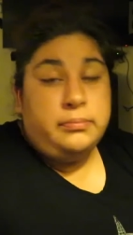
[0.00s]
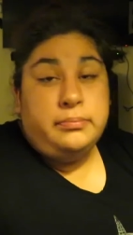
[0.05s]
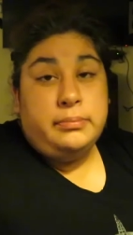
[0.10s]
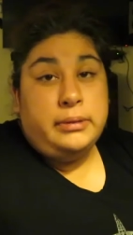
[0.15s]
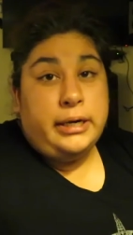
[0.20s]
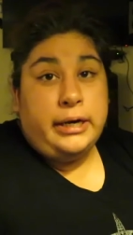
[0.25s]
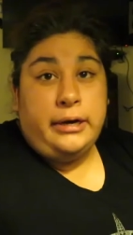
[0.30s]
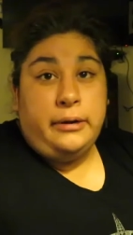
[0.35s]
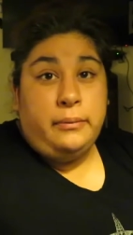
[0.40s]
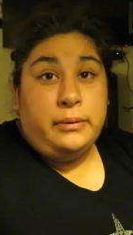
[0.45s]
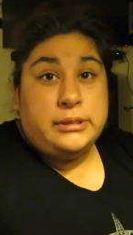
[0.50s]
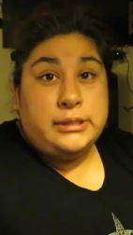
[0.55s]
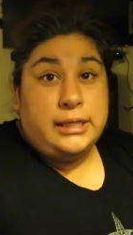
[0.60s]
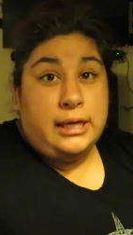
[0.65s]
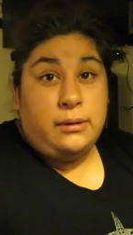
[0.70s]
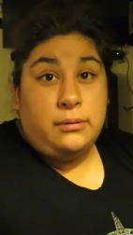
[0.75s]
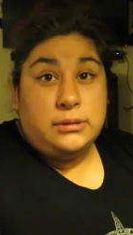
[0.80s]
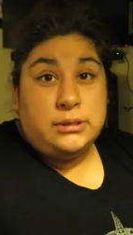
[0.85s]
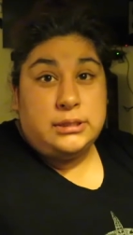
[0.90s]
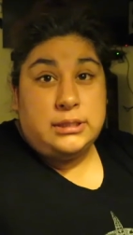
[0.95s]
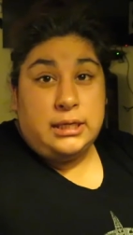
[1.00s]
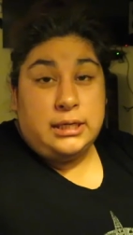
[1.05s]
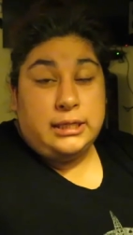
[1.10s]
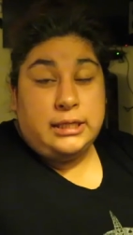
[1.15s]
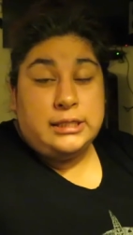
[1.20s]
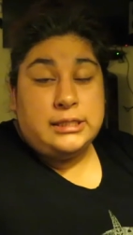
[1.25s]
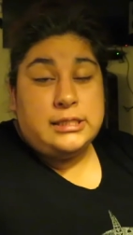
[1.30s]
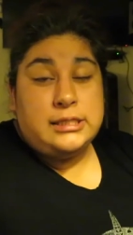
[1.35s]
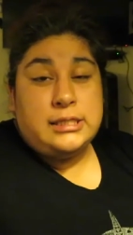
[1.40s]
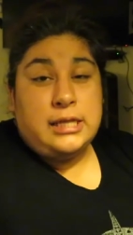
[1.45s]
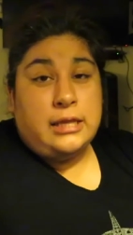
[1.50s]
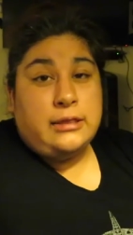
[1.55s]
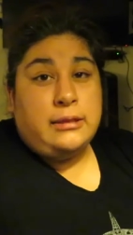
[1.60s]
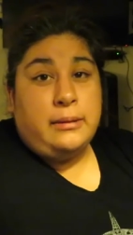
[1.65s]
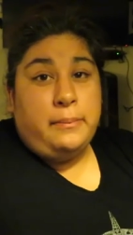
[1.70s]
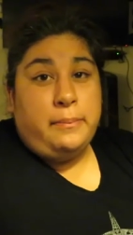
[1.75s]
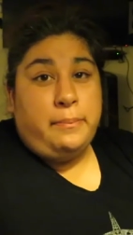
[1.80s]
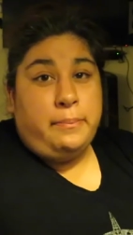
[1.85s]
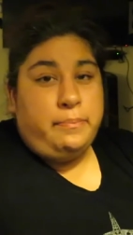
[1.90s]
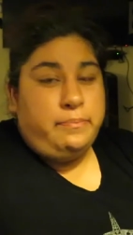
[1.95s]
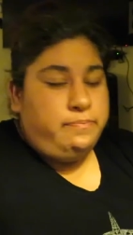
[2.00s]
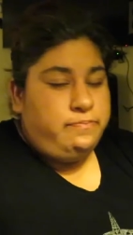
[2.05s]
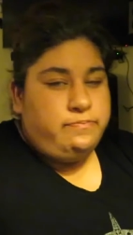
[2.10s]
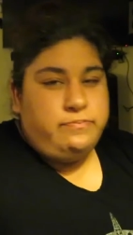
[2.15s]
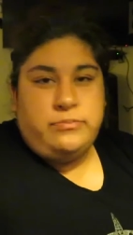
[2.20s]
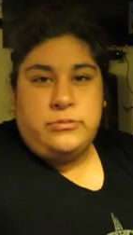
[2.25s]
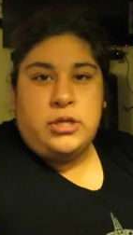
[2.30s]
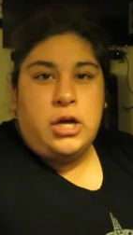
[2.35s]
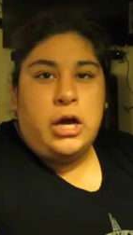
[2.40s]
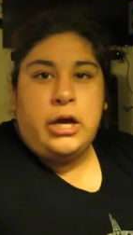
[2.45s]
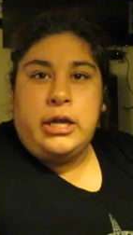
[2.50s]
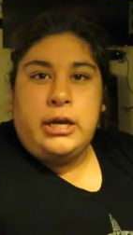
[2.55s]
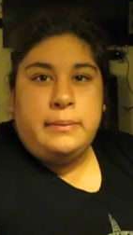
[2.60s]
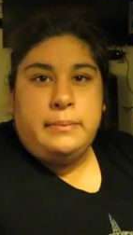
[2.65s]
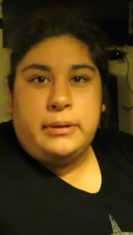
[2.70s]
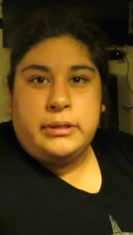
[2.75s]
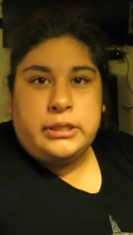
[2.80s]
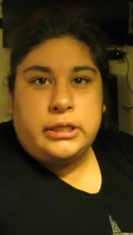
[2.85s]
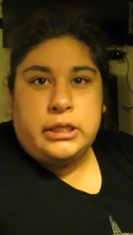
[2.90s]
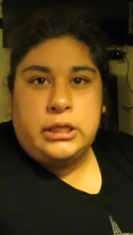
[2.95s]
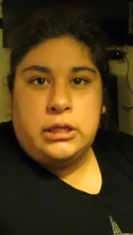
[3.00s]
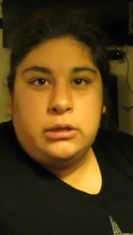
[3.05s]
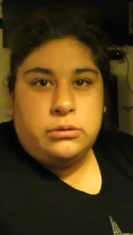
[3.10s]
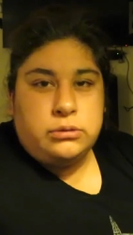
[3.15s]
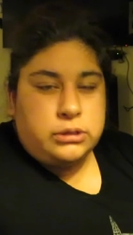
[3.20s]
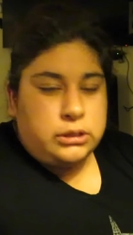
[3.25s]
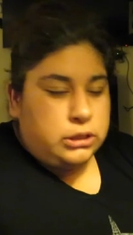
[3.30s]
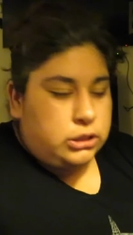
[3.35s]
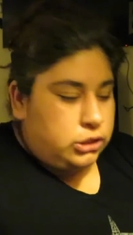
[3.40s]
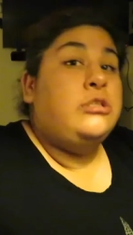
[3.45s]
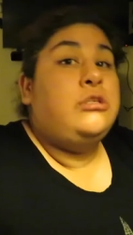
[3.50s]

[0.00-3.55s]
But anyways, this is not the talking about the clothes.